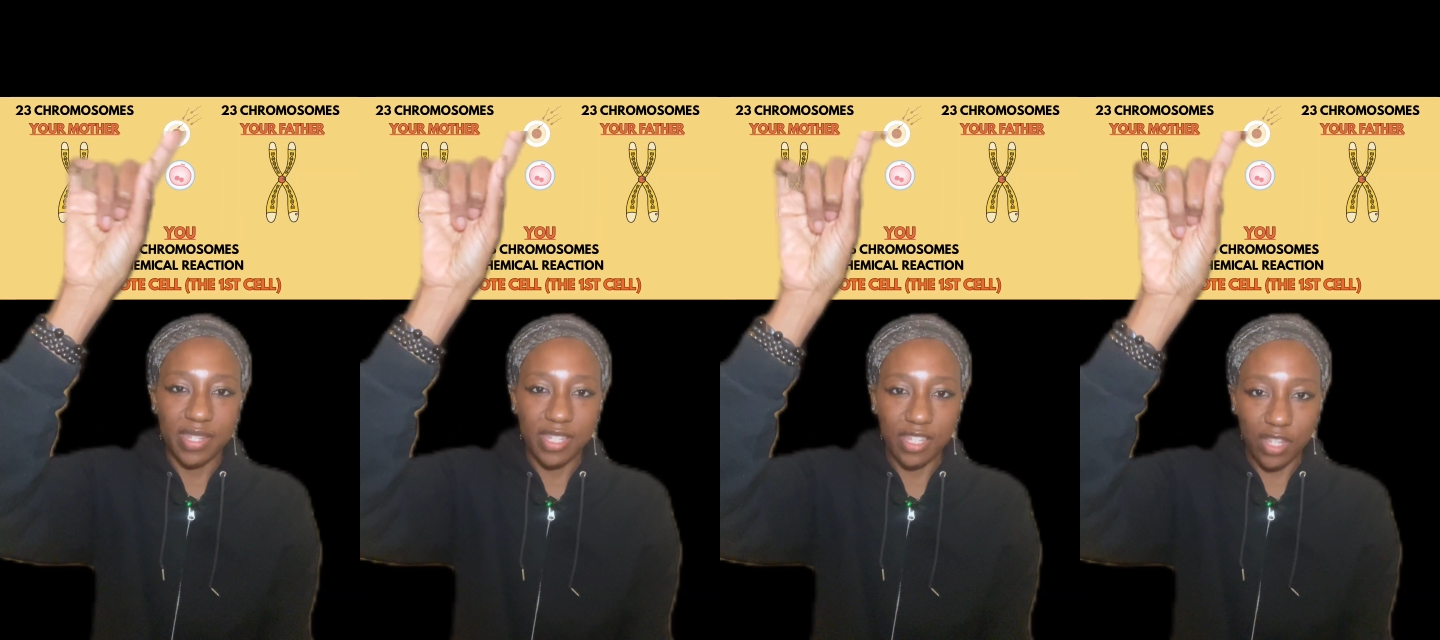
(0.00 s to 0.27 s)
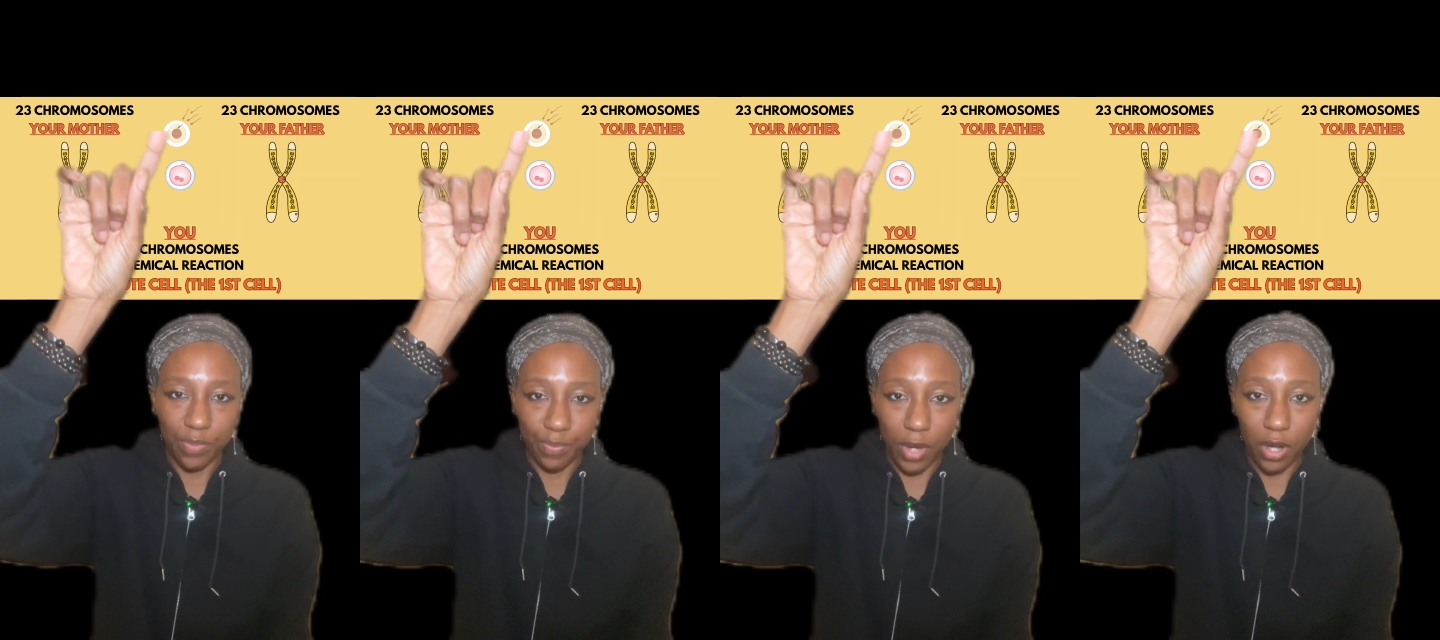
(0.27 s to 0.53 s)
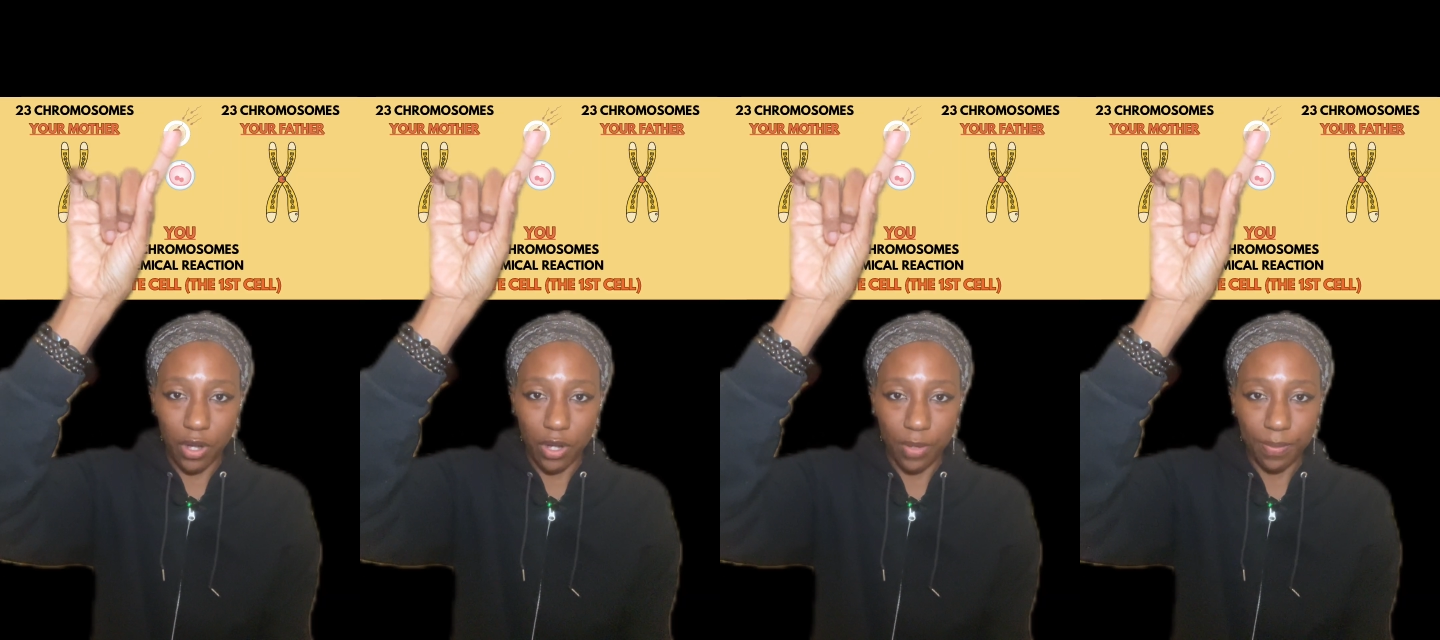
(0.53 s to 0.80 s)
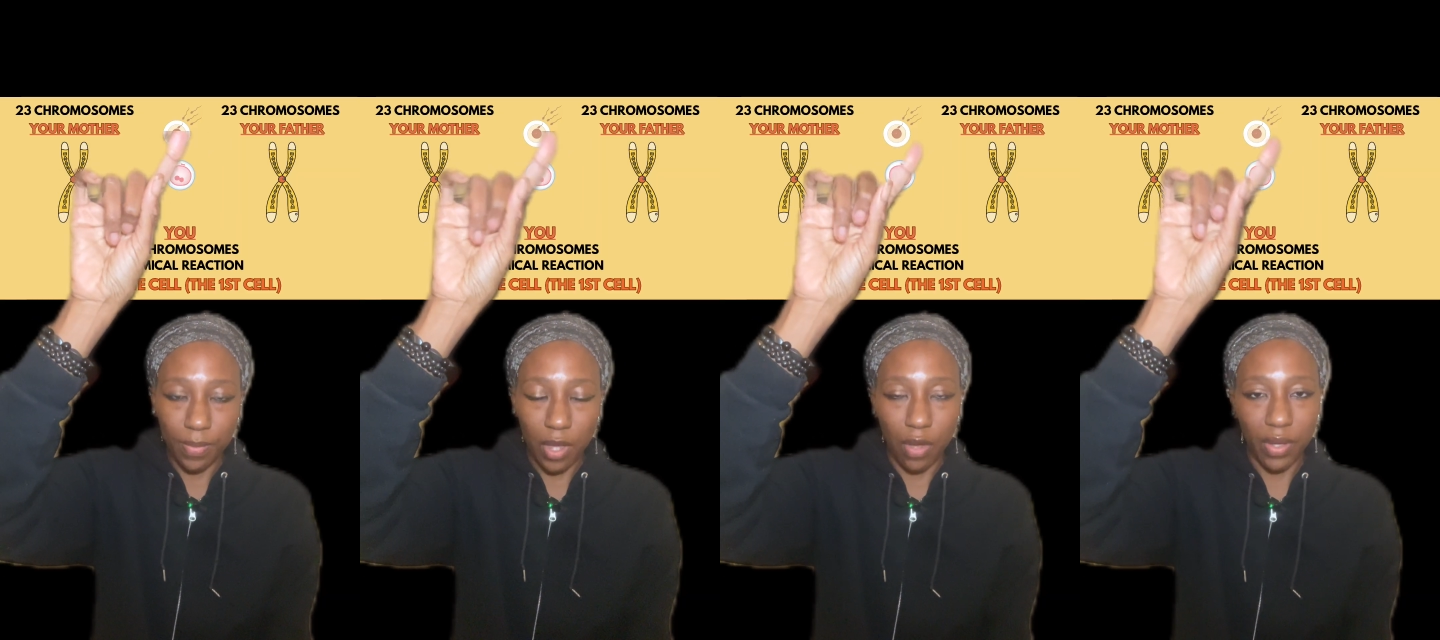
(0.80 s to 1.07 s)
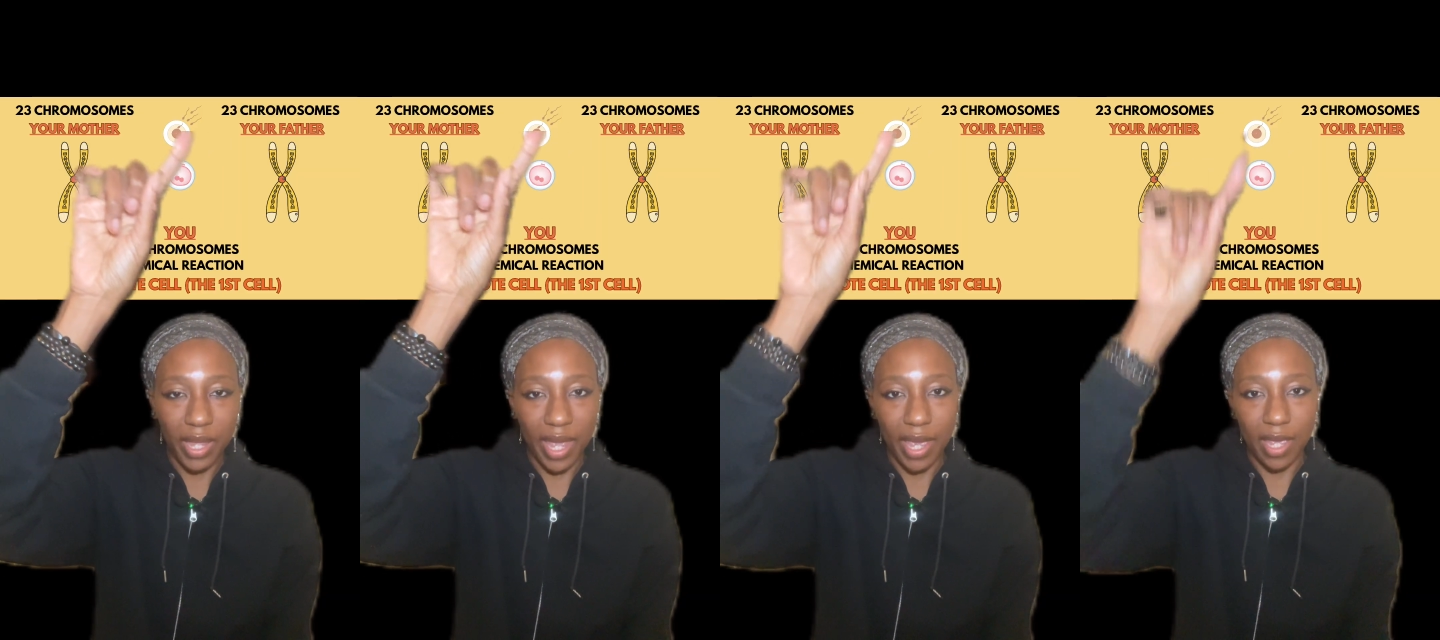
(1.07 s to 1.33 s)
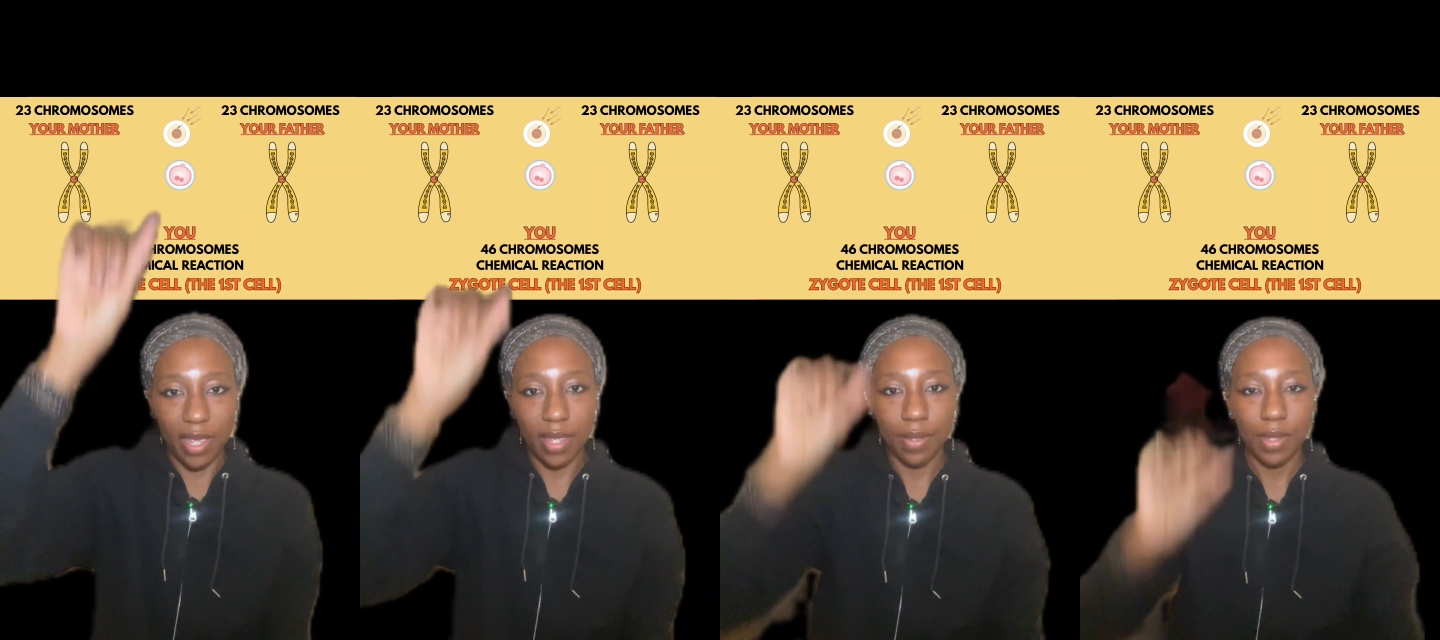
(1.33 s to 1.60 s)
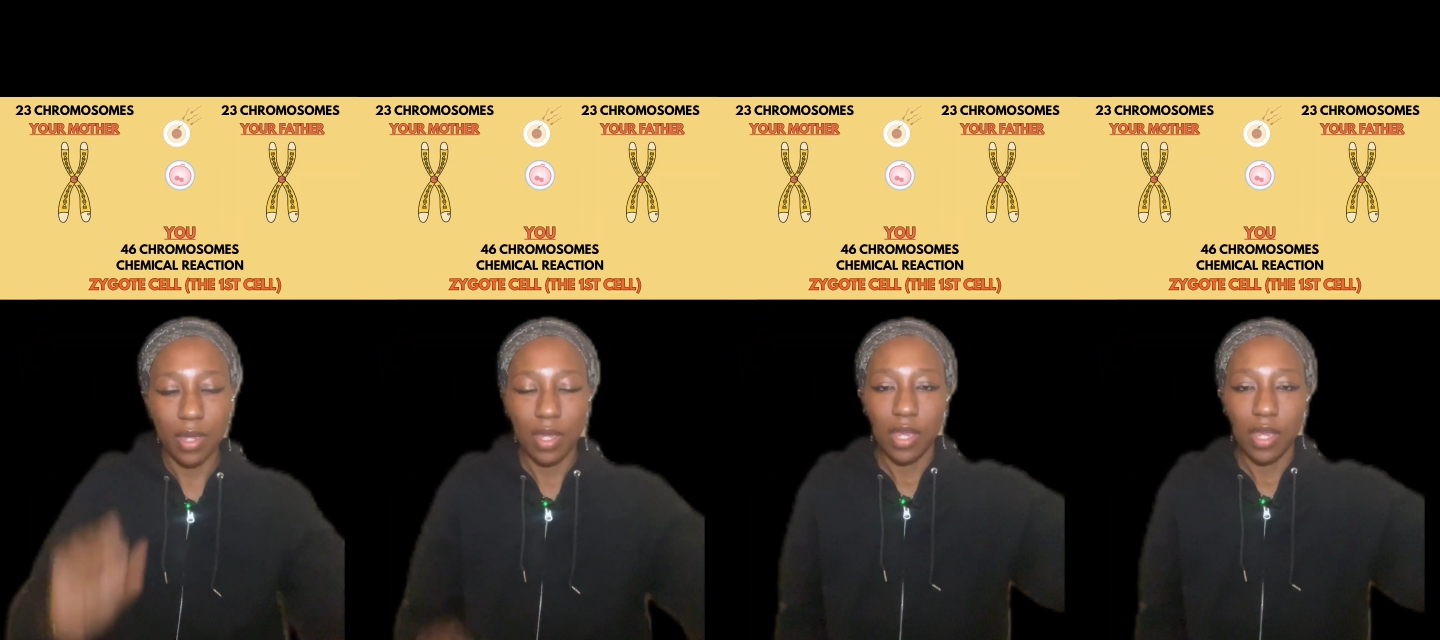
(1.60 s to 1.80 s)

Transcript: sperm, okay,